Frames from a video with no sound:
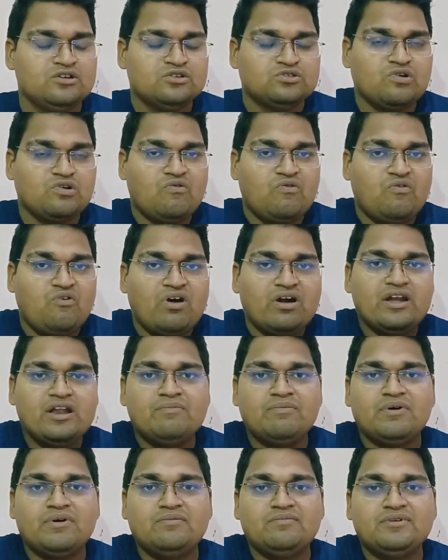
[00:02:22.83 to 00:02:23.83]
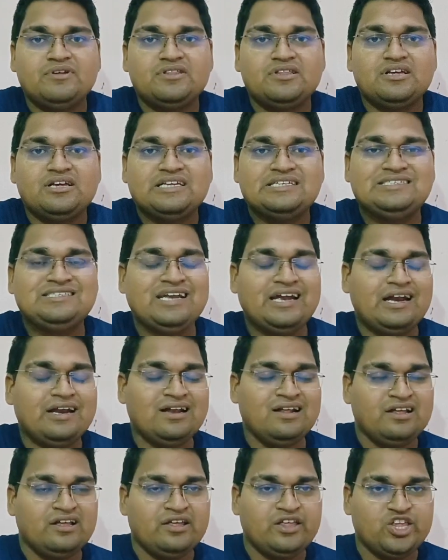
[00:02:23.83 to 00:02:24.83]
so what happened with us
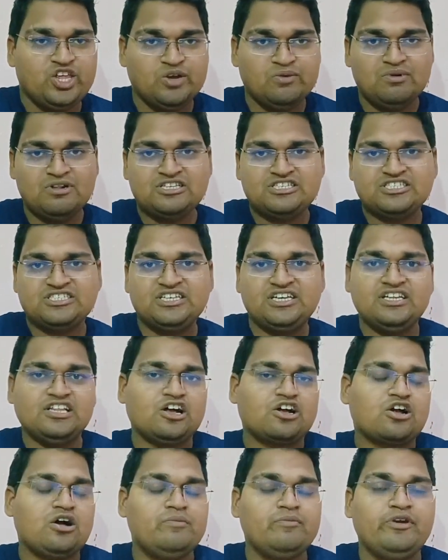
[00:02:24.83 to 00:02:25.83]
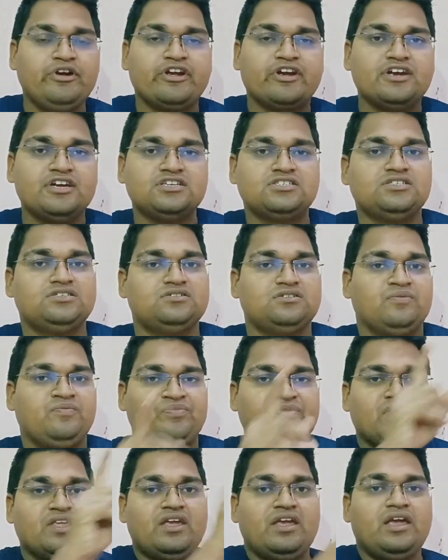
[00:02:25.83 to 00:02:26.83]
that you will see the
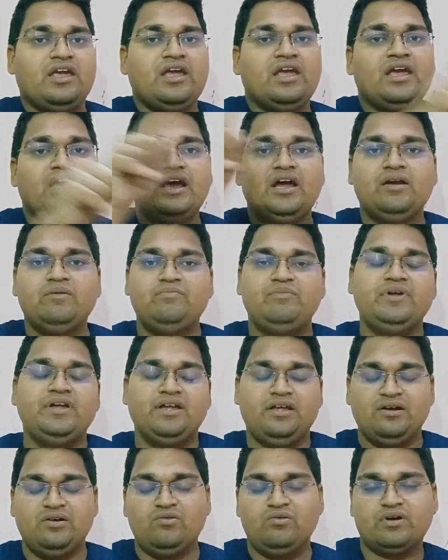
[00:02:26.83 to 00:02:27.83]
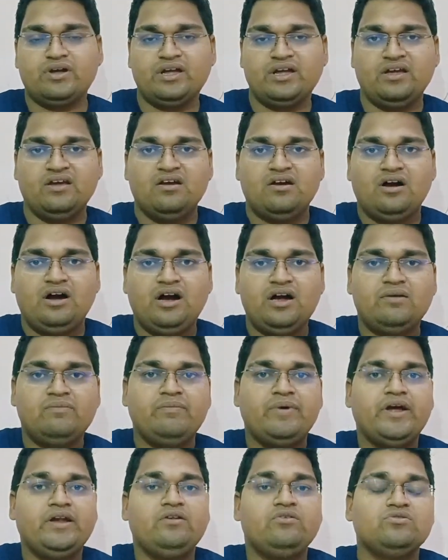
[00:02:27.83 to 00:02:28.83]
communication A and B. Okay,
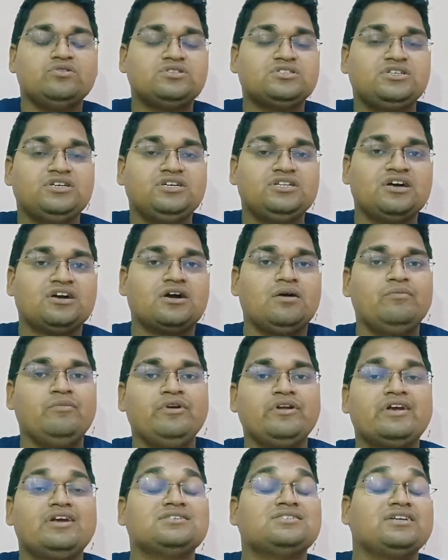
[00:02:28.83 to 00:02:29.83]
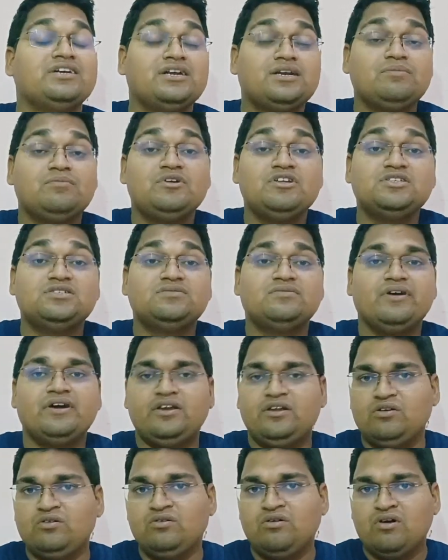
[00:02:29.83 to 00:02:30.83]
and when you see the communication, it means
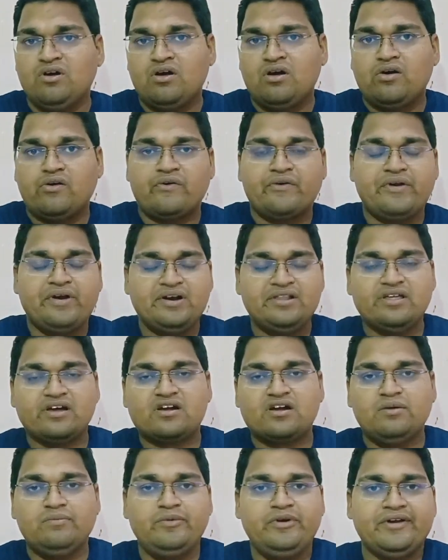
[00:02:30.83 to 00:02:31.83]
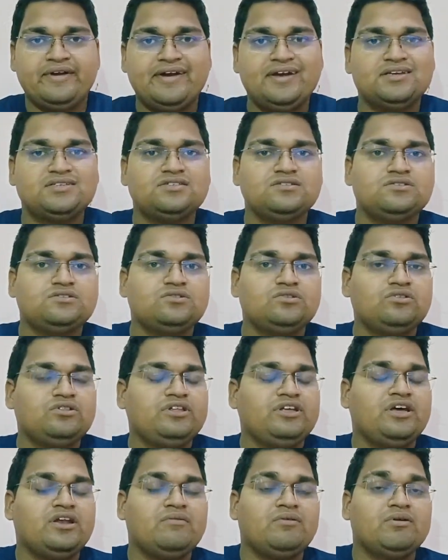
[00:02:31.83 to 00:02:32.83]
when you read the communication, so
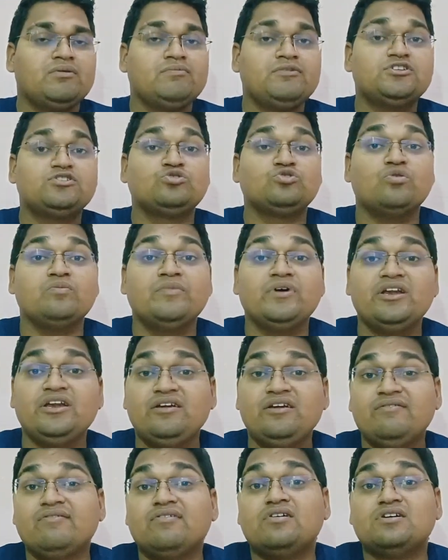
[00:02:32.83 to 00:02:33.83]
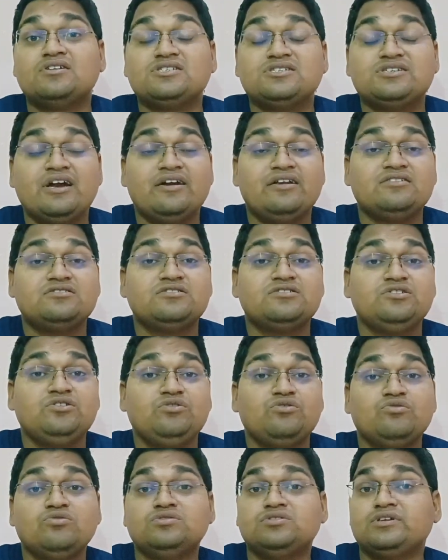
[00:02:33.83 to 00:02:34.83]
there will be so many words that is
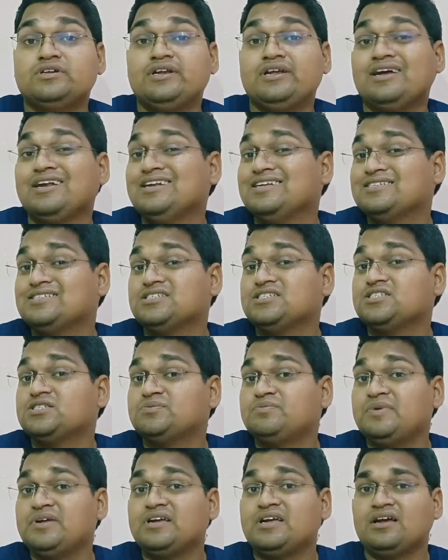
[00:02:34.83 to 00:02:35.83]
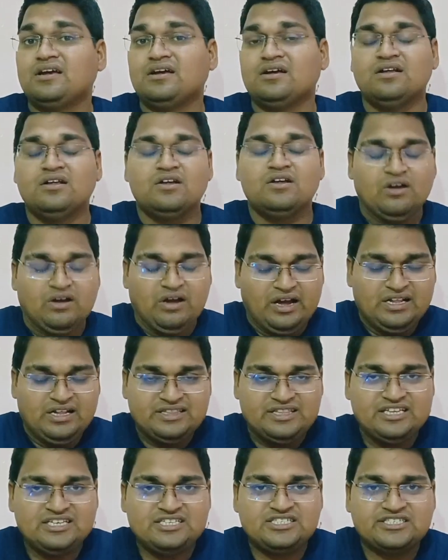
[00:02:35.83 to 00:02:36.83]
used in English speaking,
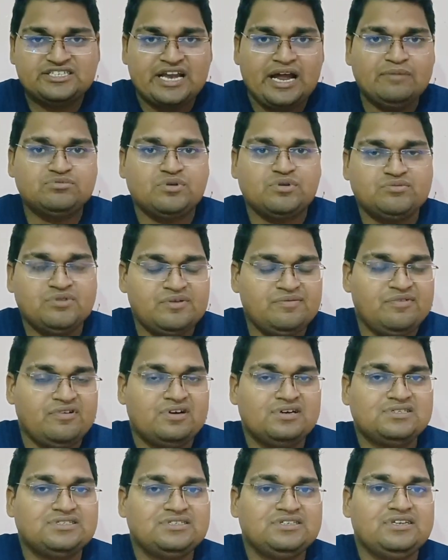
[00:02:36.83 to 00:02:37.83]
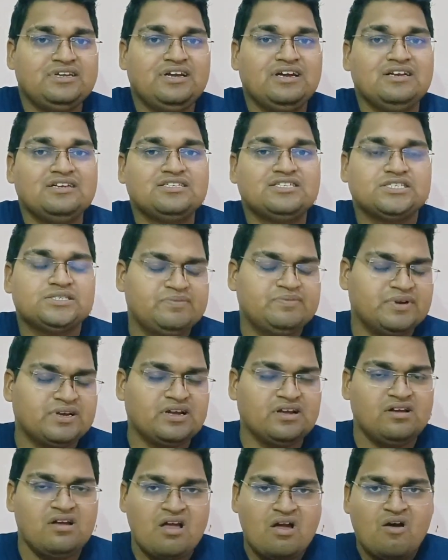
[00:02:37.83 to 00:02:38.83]
and this types of the words in English
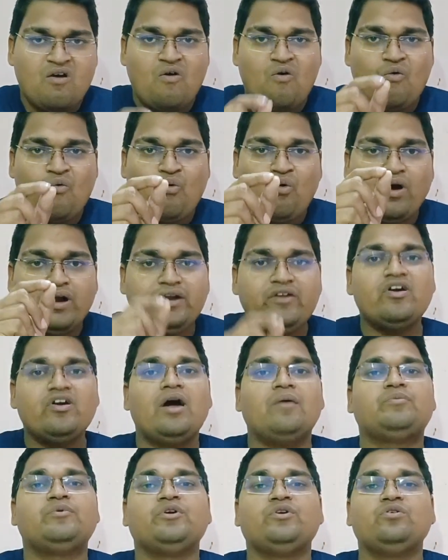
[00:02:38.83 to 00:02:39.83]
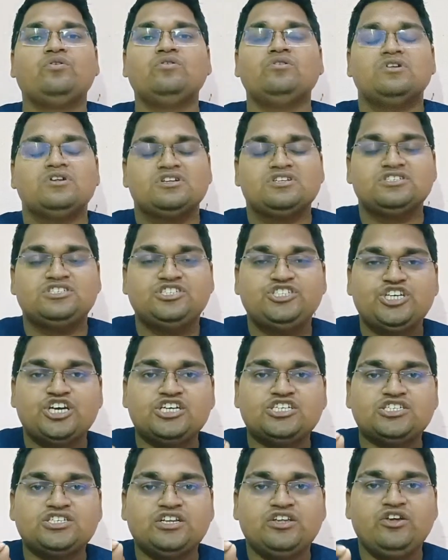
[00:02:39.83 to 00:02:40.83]
speaking, what do you have to do?
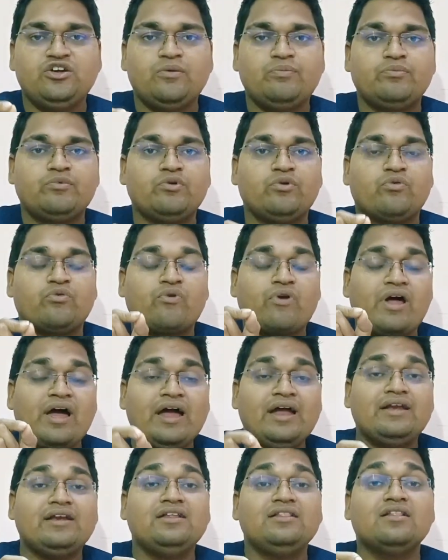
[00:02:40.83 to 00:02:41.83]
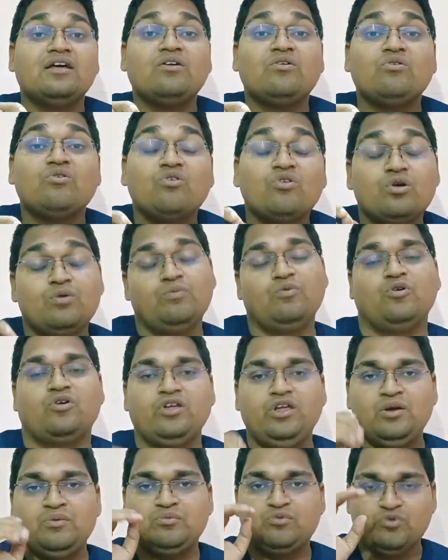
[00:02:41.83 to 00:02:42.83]
Just you have to write in the
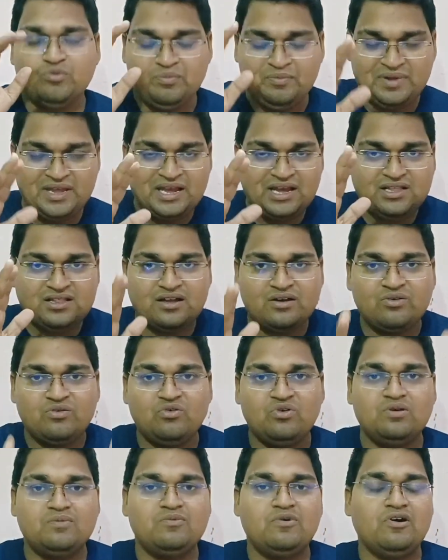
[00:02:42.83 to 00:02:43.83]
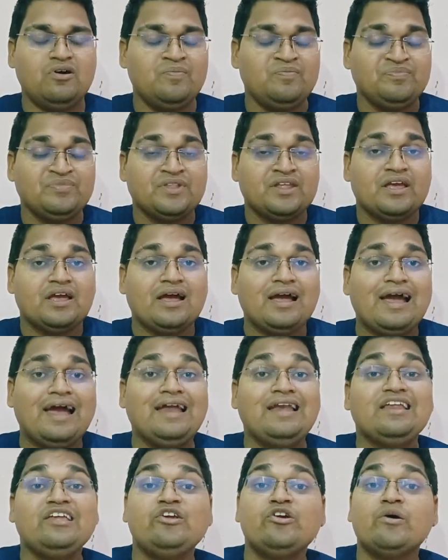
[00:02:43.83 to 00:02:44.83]
notebook, you have to make the notebook
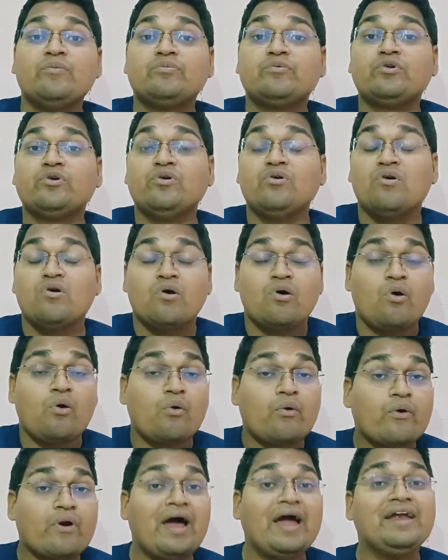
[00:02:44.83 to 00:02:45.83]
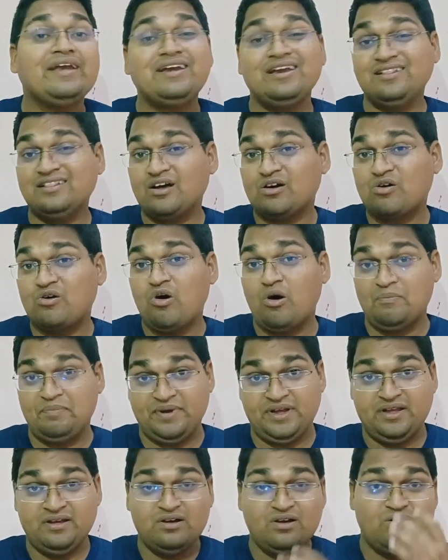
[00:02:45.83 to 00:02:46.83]
and you have to write in the
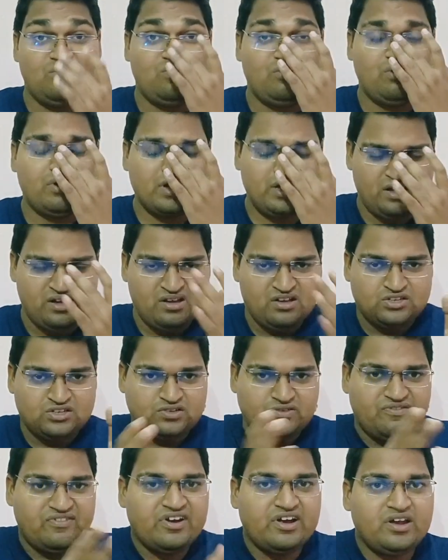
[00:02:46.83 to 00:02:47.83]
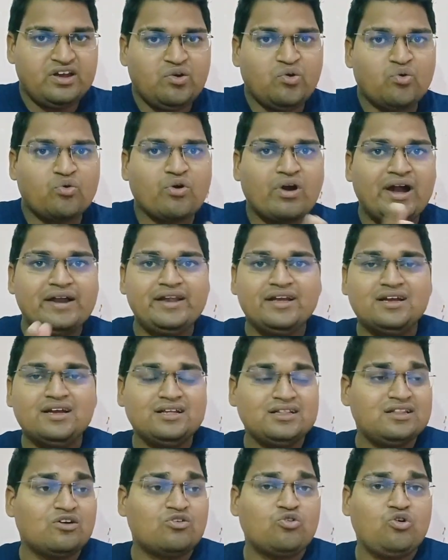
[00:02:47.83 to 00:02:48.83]
copy. Okay, so when you writing
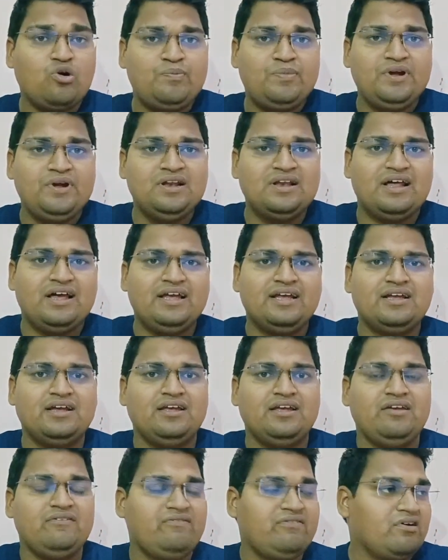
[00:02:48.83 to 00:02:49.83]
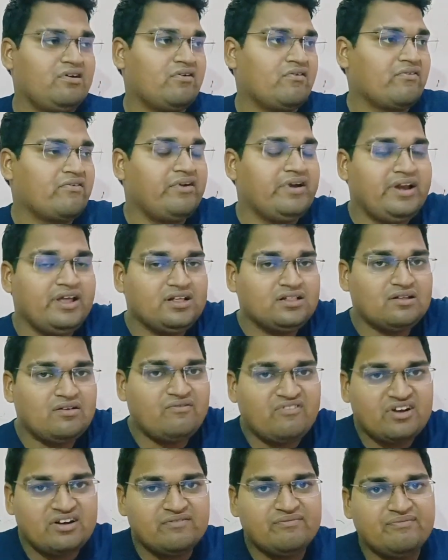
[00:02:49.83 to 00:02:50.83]
in the copy, like if you are reading the
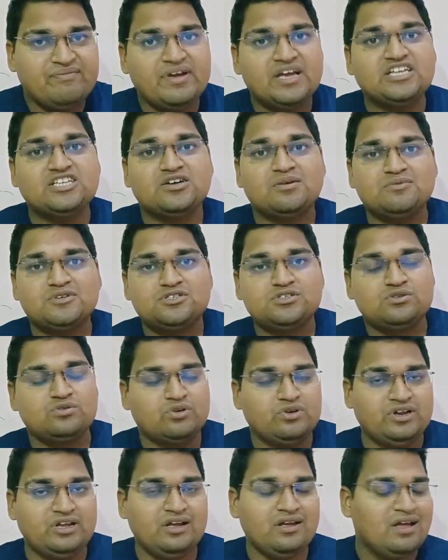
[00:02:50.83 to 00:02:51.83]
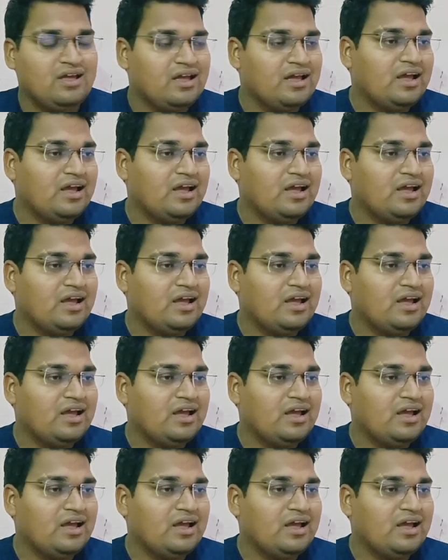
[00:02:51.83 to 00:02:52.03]
one page of a story